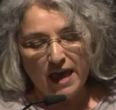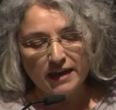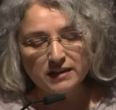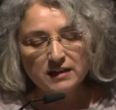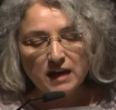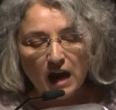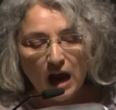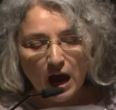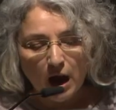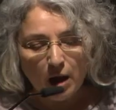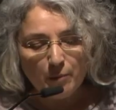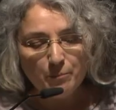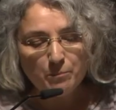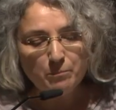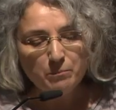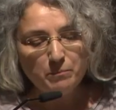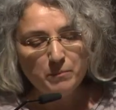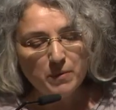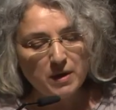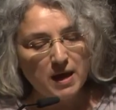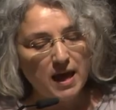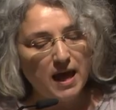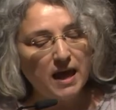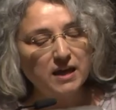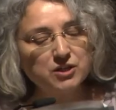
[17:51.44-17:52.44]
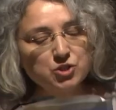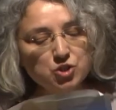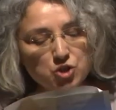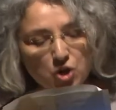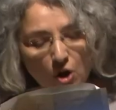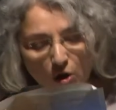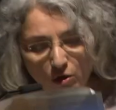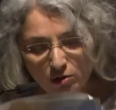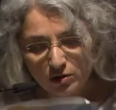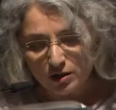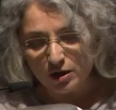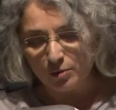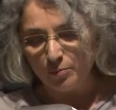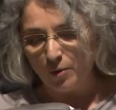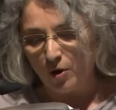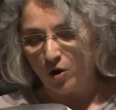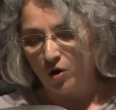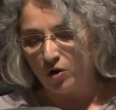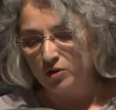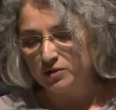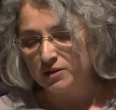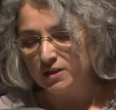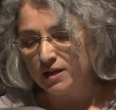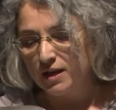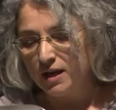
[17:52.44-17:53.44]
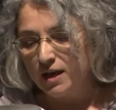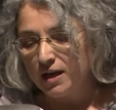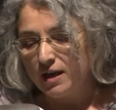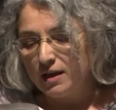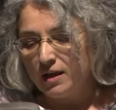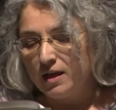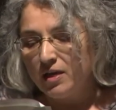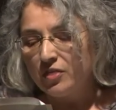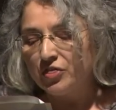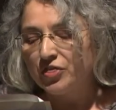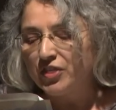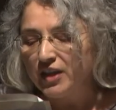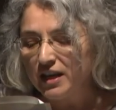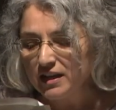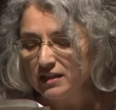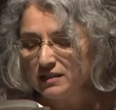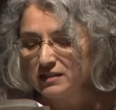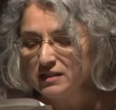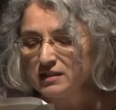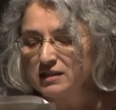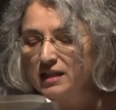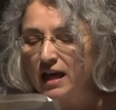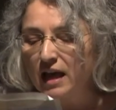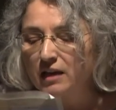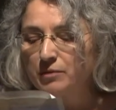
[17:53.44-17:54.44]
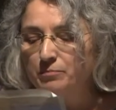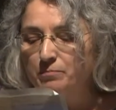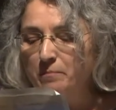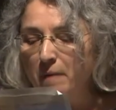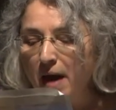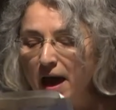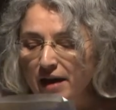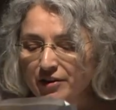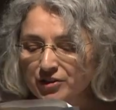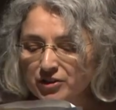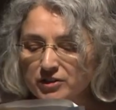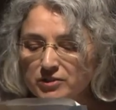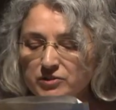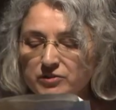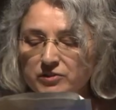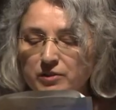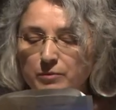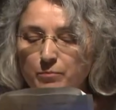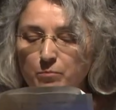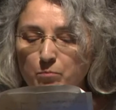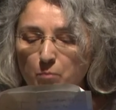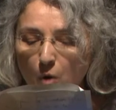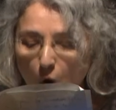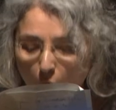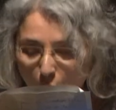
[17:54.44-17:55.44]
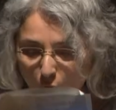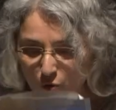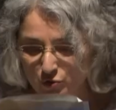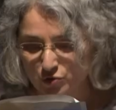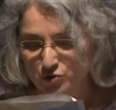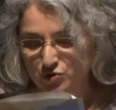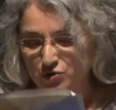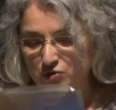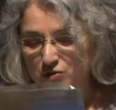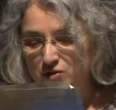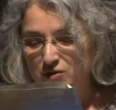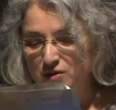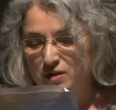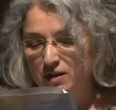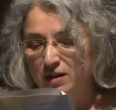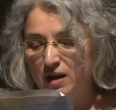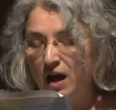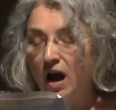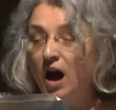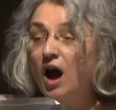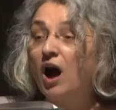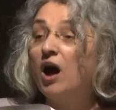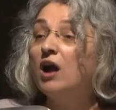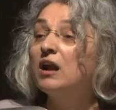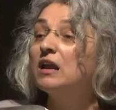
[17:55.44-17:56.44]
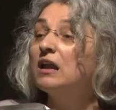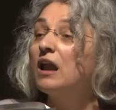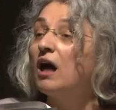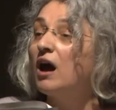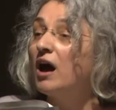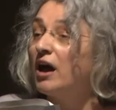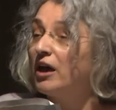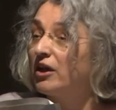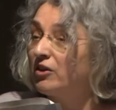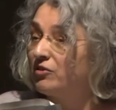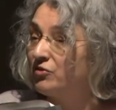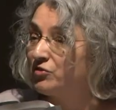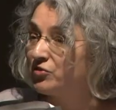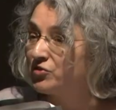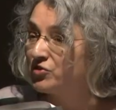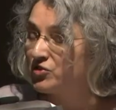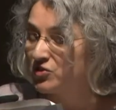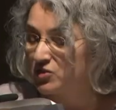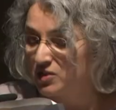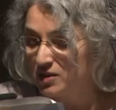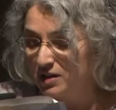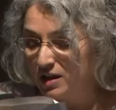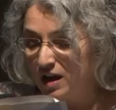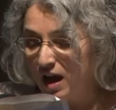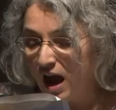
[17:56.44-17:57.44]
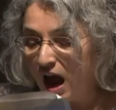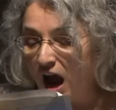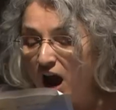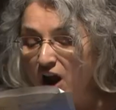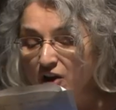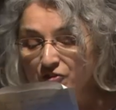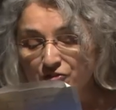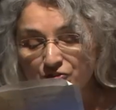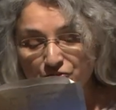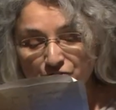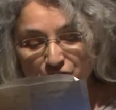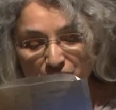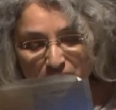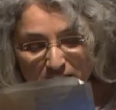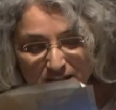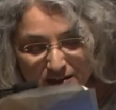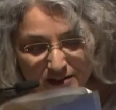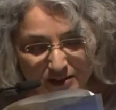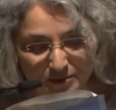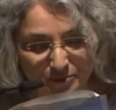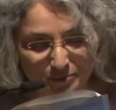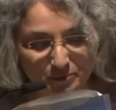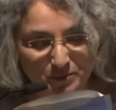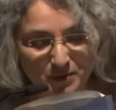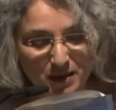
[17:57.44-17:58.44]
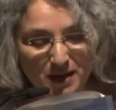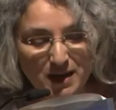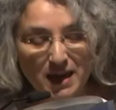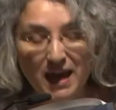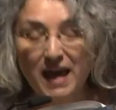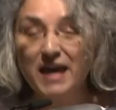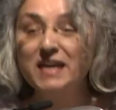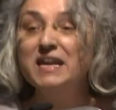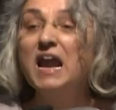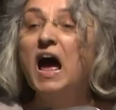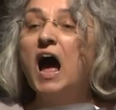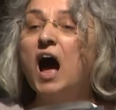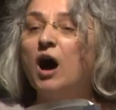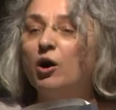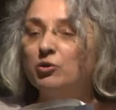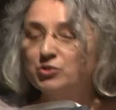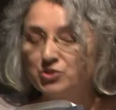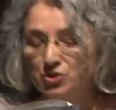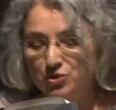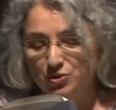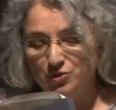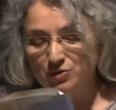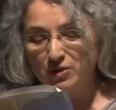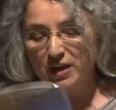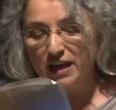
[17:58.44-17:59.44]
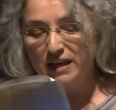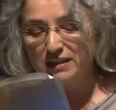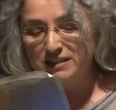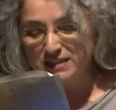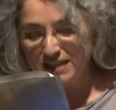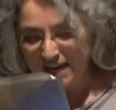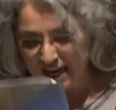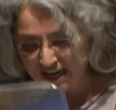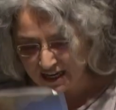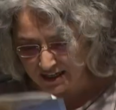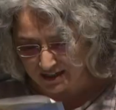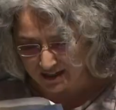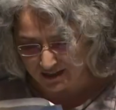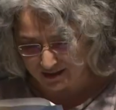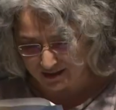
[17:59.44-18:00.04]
and come and talk about things that matter the most, our lives, our freedom, and how to attain